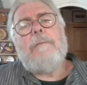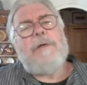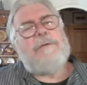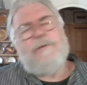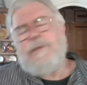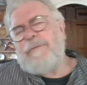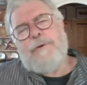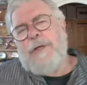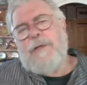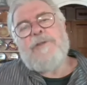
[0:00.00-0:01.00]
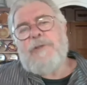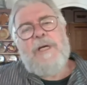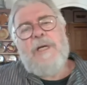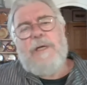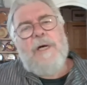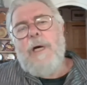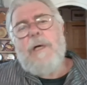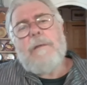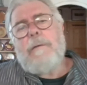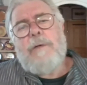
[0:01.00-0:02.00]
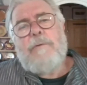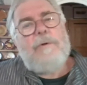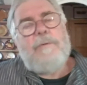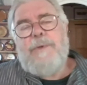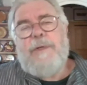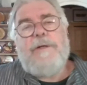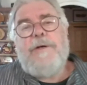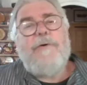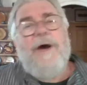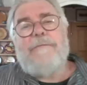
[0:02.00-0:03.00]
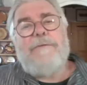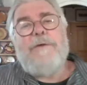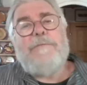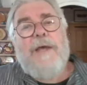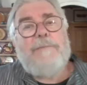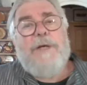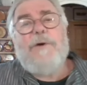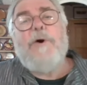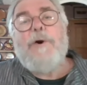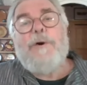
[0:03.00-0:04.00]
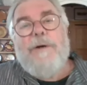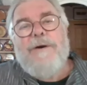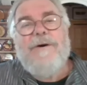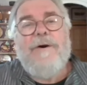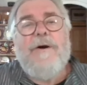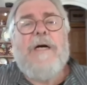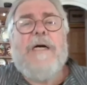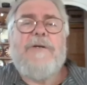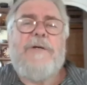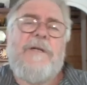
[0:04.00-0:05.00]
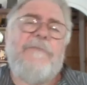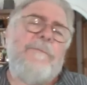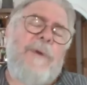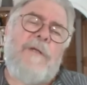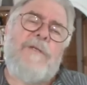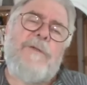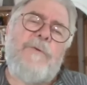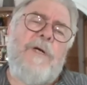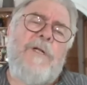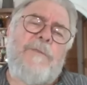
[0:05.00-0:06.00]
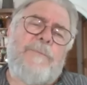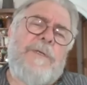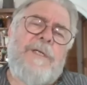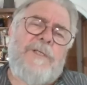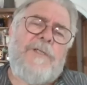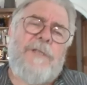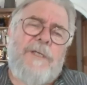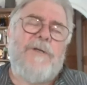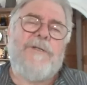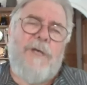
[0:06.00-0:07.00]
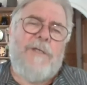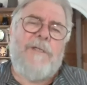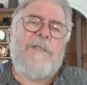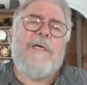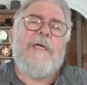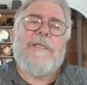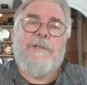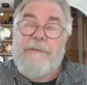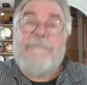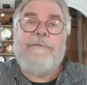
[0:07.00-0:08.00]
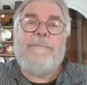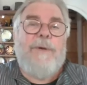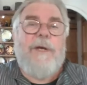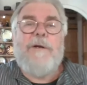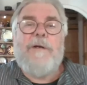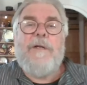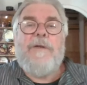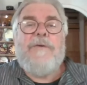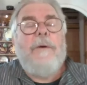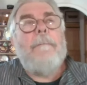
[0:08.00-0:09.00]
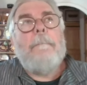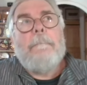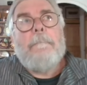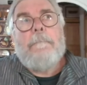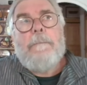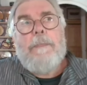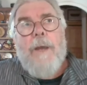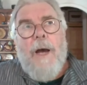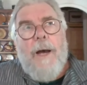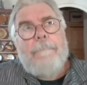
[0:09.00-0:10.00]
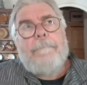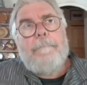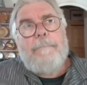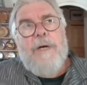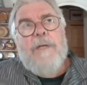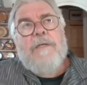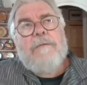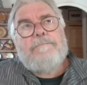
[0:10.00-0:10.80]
But of course, if you're in Australia, it would be the arrival of Captain Cook. So in different parts of the world, prehistory goes on to different periods. But